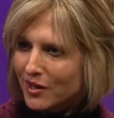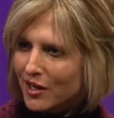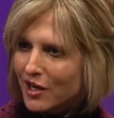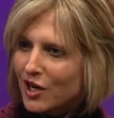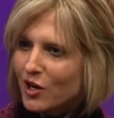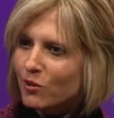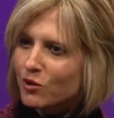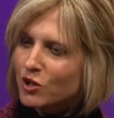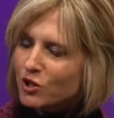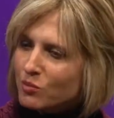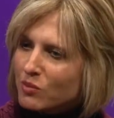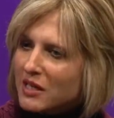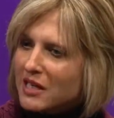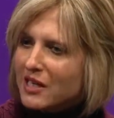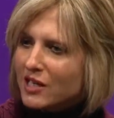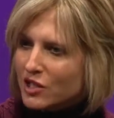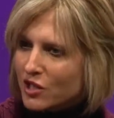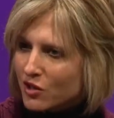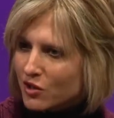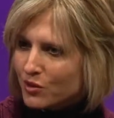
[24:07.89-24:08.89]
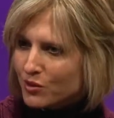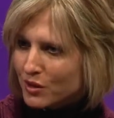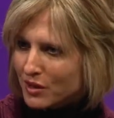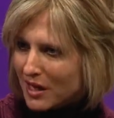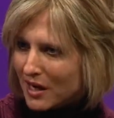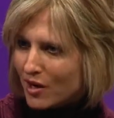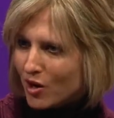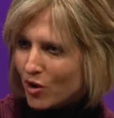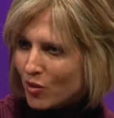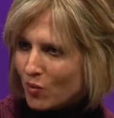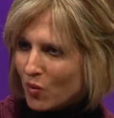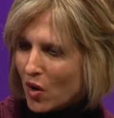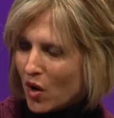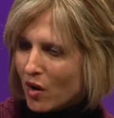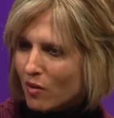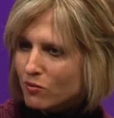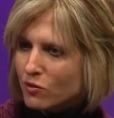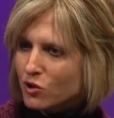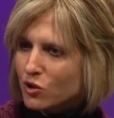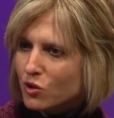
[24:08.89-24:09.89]
We're speaking to those stay-at-home
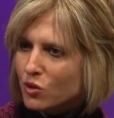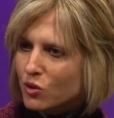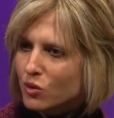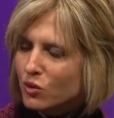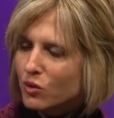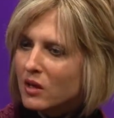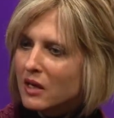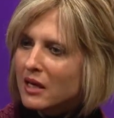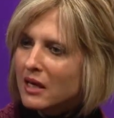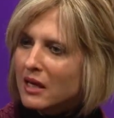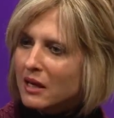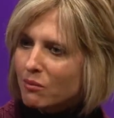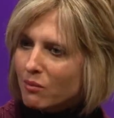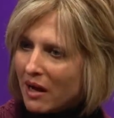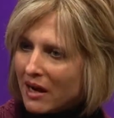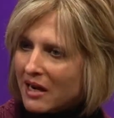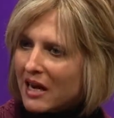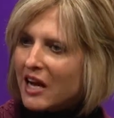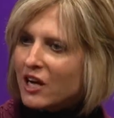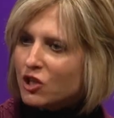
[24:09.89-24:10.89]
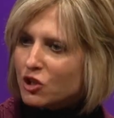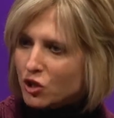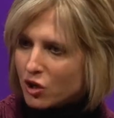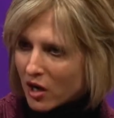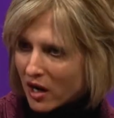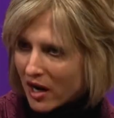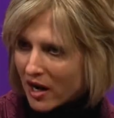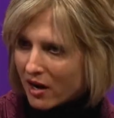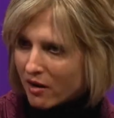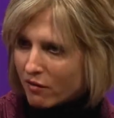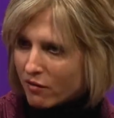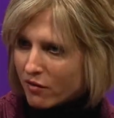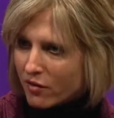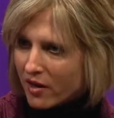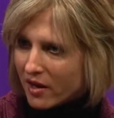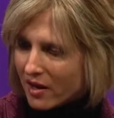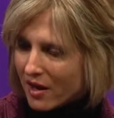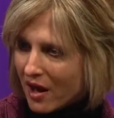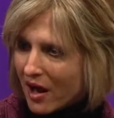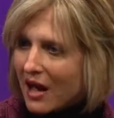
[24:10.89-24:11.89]
moms who, by nature of
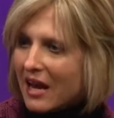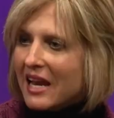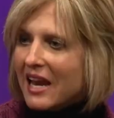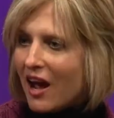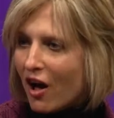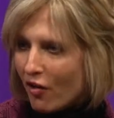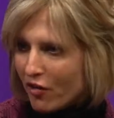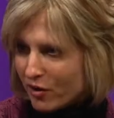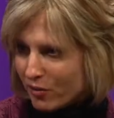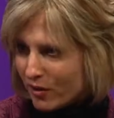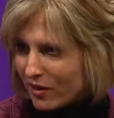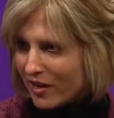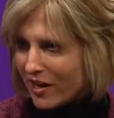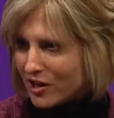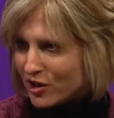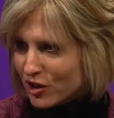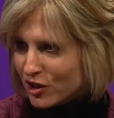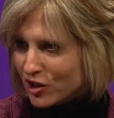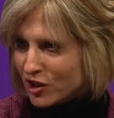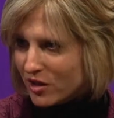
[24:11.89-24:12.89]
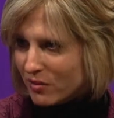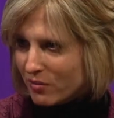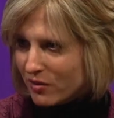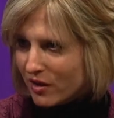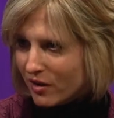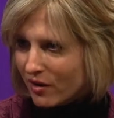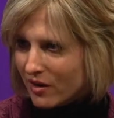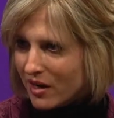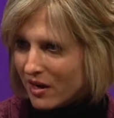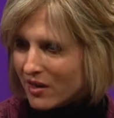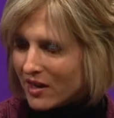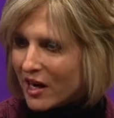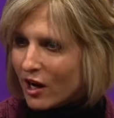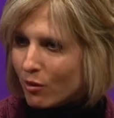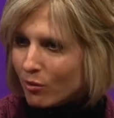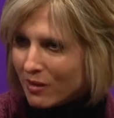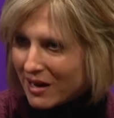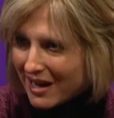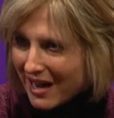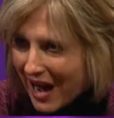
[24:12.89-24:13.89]
the unhealthy relationship they're in, they are
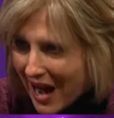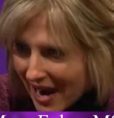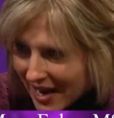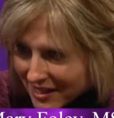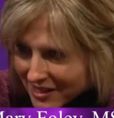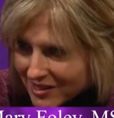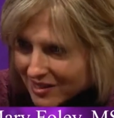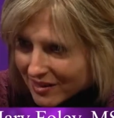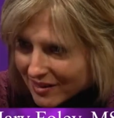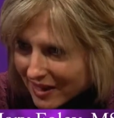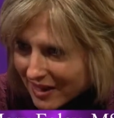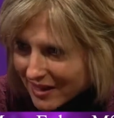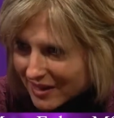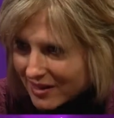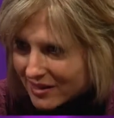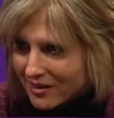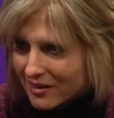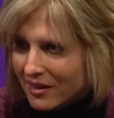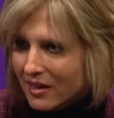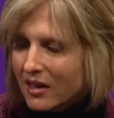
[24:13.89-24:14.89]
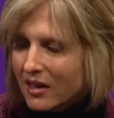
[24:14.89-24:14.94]
being isolated,